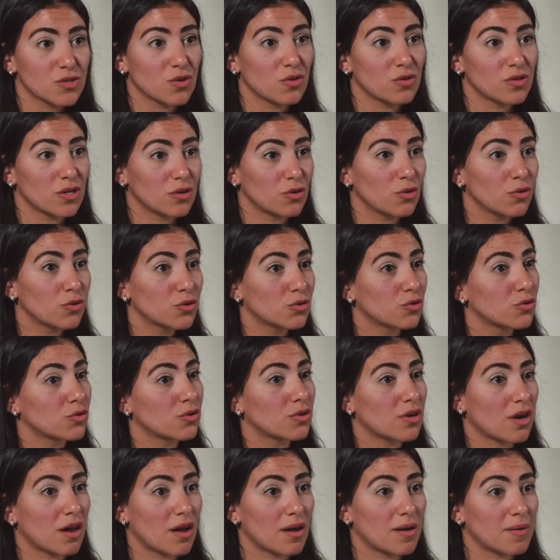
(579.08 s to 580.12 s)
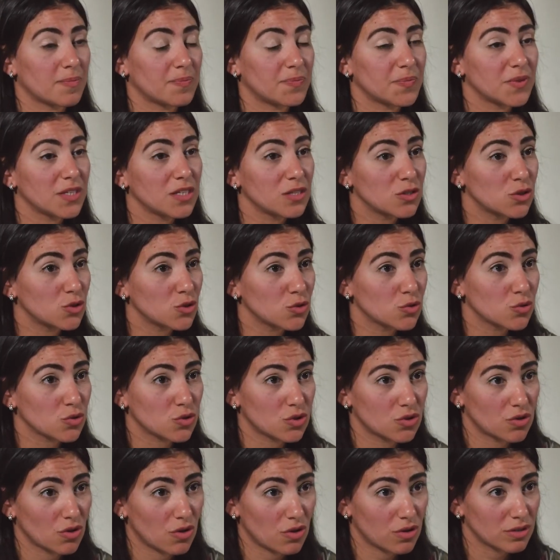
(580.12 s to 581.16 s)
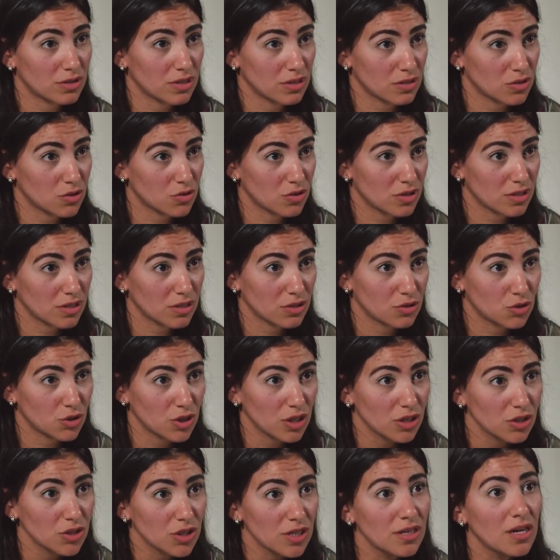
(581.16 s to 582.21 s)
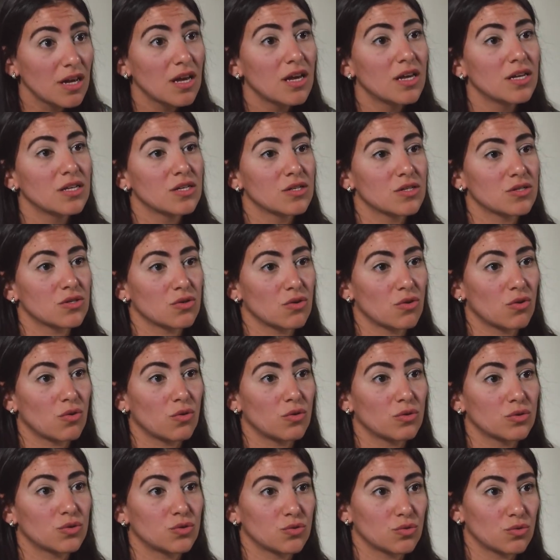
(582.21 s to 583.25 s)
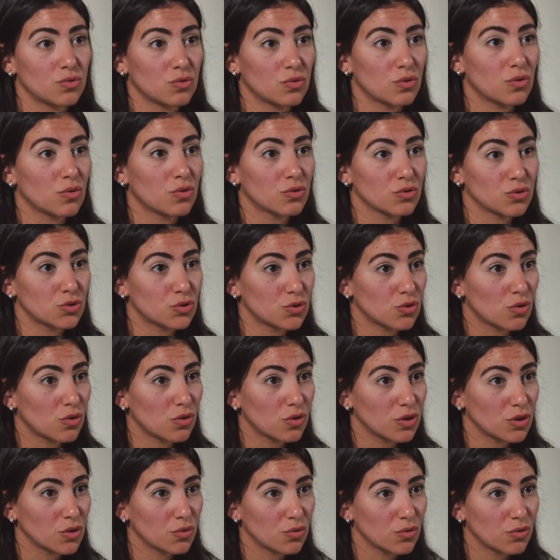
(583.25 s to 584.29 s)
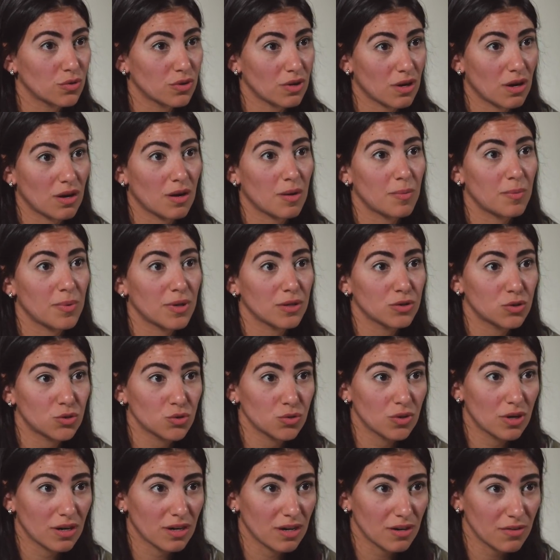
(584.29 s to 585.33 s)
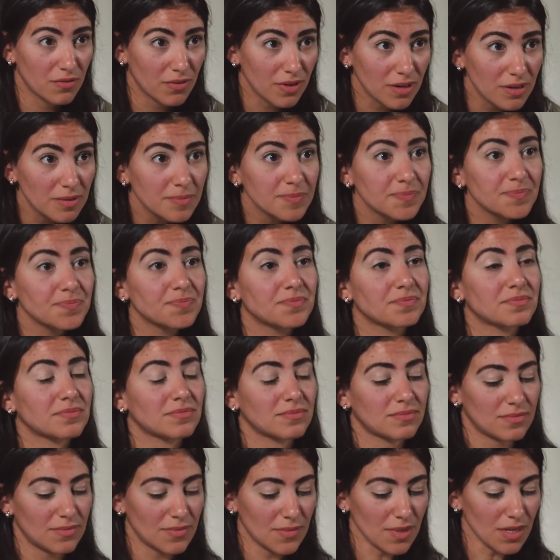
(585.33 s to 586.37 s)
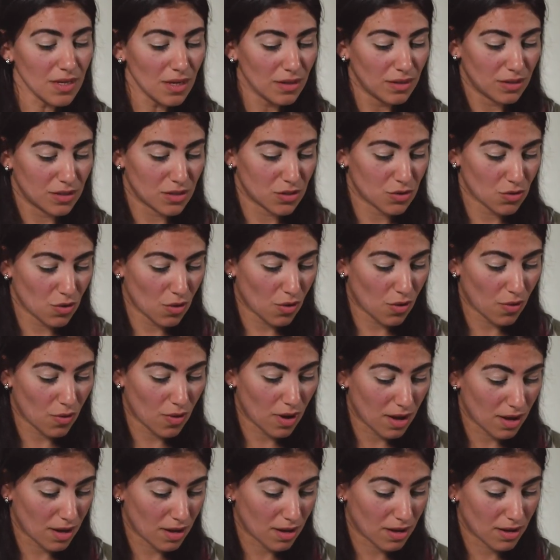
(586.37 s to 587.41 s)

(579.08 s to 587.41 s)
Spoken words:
So the doctor needs you to start insulin injection, so to control your blood sugar level. So